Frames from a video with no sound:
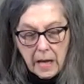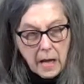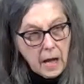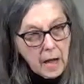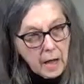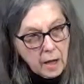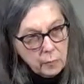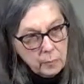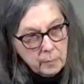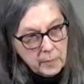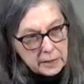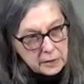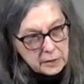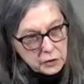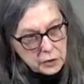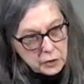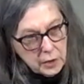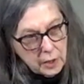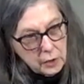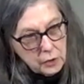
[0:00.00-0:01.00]
How
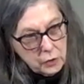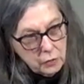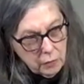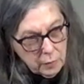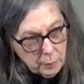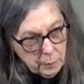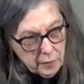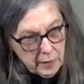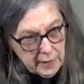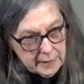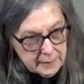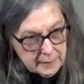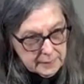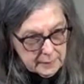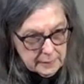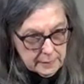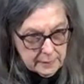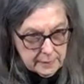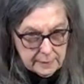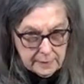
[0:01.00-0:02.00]
much your
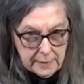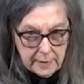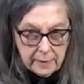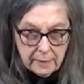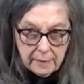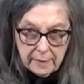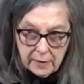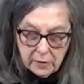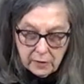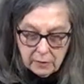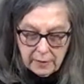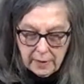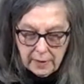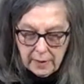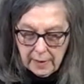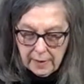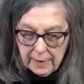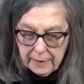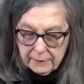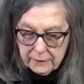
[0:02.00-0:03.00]
presence in their
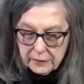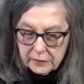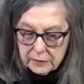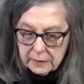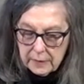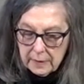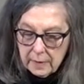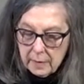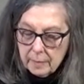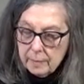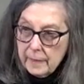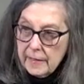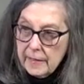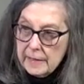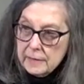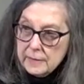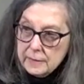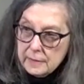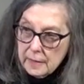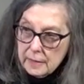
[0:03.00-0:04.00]
lives made
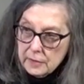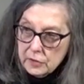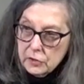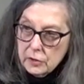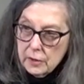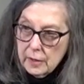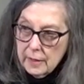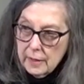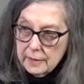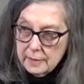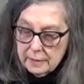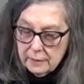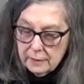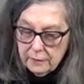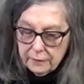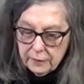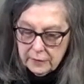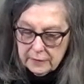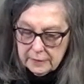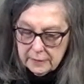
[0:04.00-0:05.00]
such a
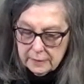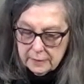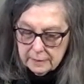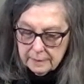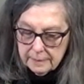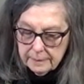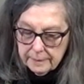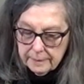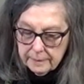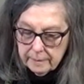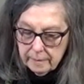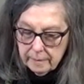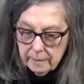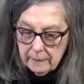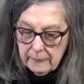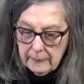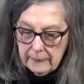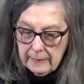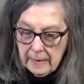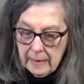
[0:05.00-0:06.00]
difference.
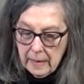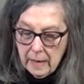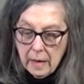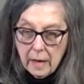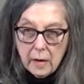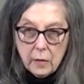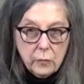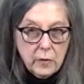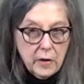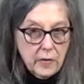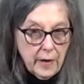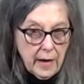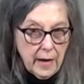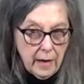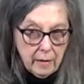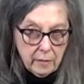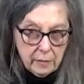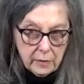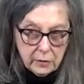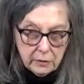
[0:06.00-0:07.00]

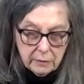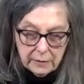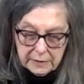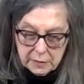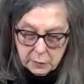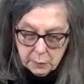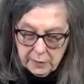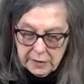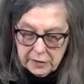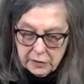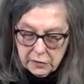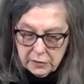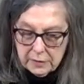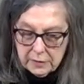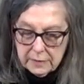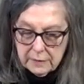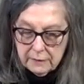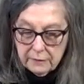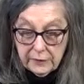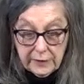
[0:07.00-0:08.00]
Without your expressions
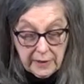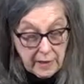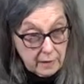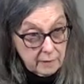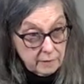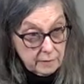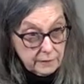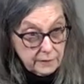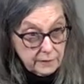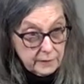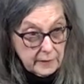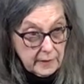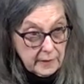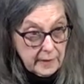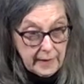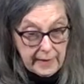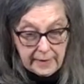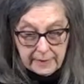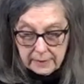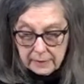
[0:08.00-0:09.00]
of love,
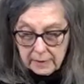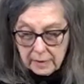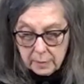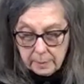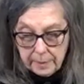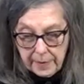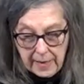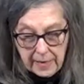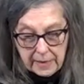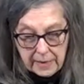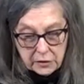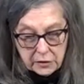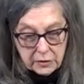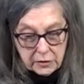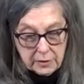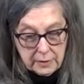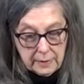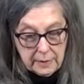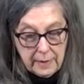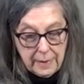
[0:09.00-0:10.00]
and
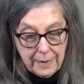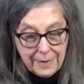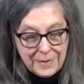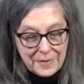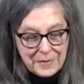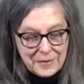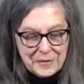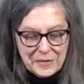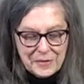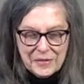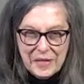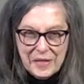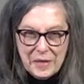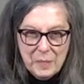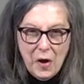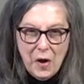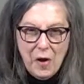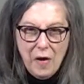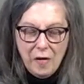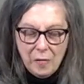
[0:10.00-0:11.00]
compassion that seem
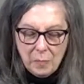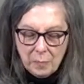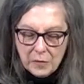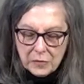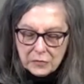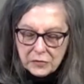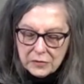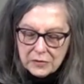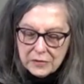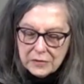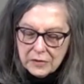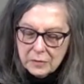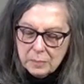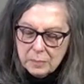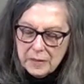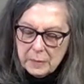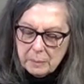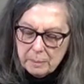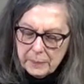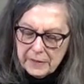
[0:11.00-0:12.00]
almost to
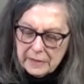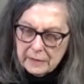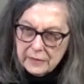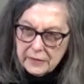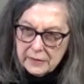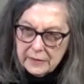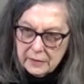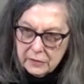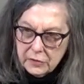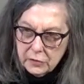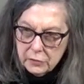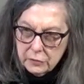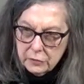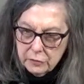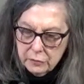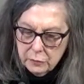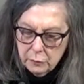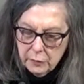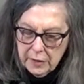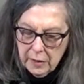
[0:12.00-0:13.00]
be built into who
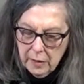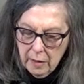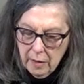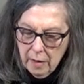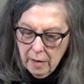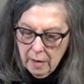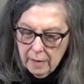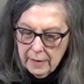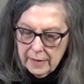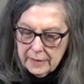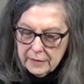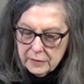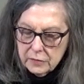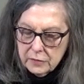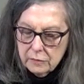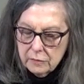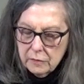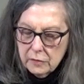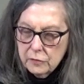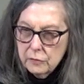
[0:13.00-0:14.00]
we are as
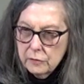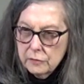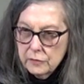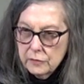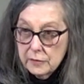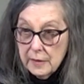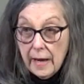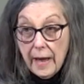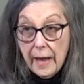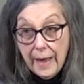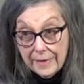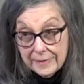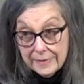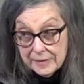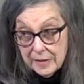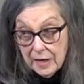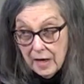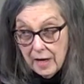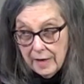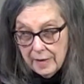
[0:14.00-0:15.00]
UUs at
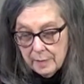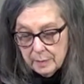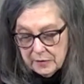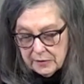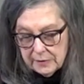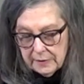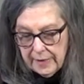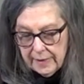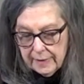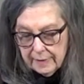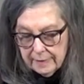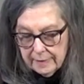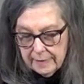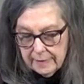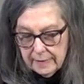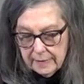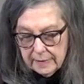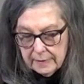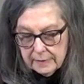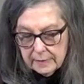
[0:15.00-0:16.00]
times like
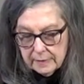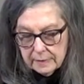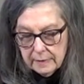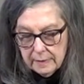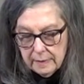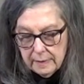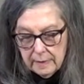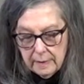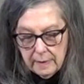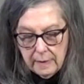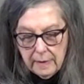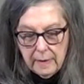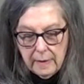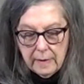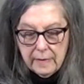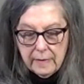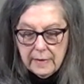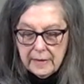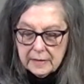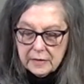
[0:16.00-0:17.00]
these.
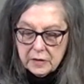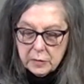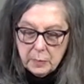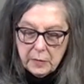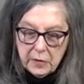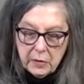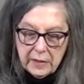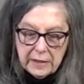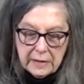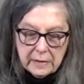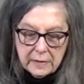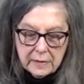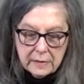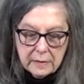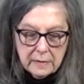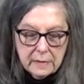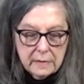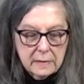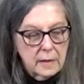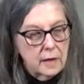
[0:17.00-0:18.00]
The
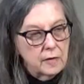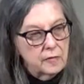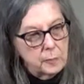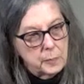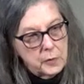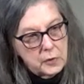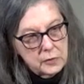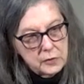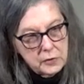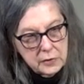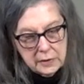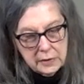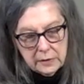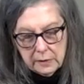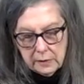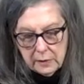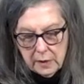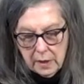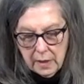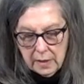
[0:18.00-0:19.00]
experiences of personal
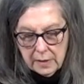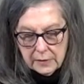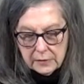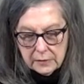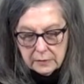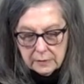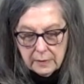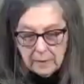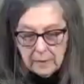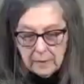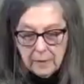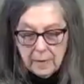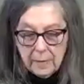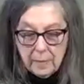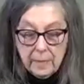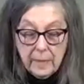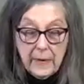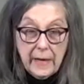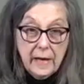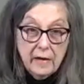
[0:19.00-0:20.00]
loss
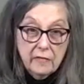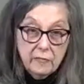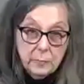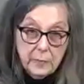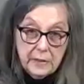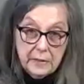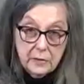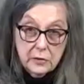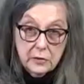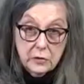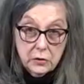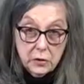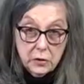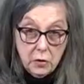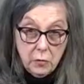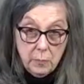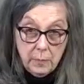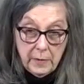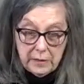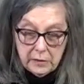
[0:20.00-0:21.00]
may have been so
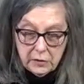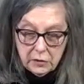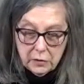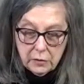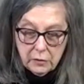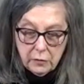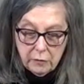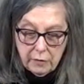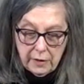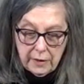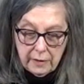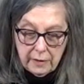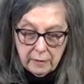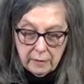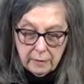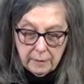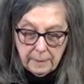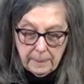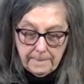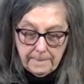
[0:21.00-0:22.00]
much greater.